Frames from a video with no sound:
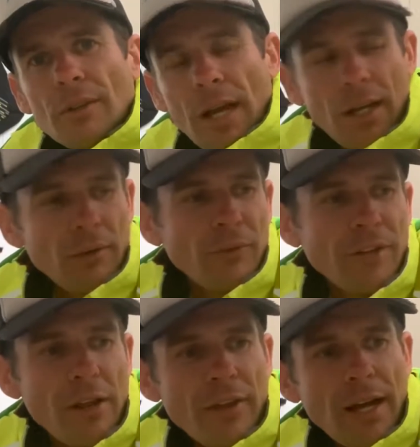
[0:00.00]

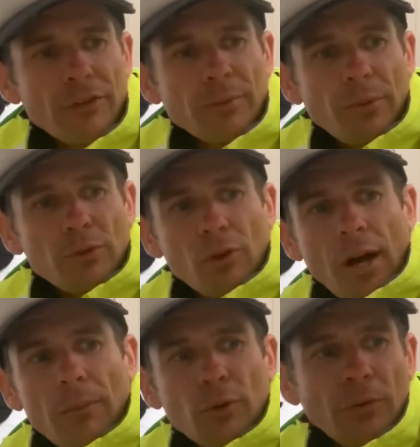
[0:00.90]
10,000
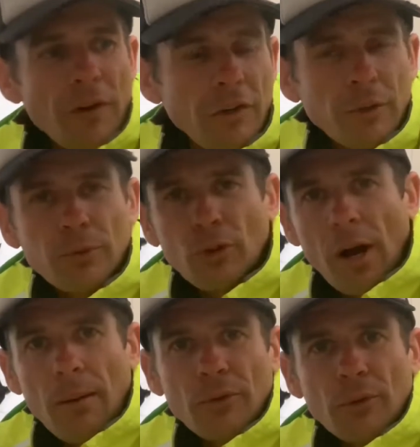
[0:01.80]
subscribers or 50
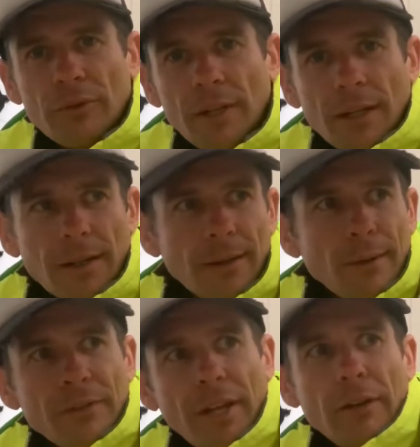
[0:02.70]
subscribers or
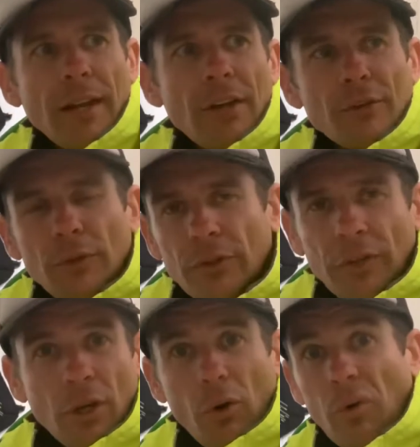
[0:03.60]
10,000 views a
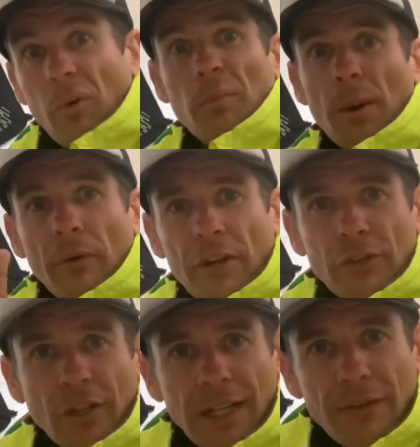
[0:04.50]
video, or one of my
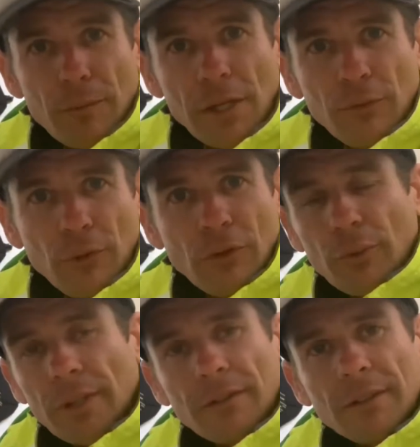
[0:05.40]
videos like 11 million views or
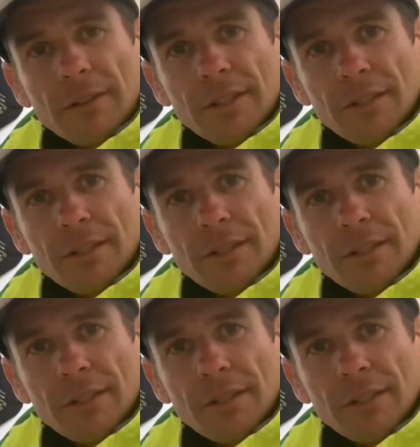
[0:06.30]
whatever, you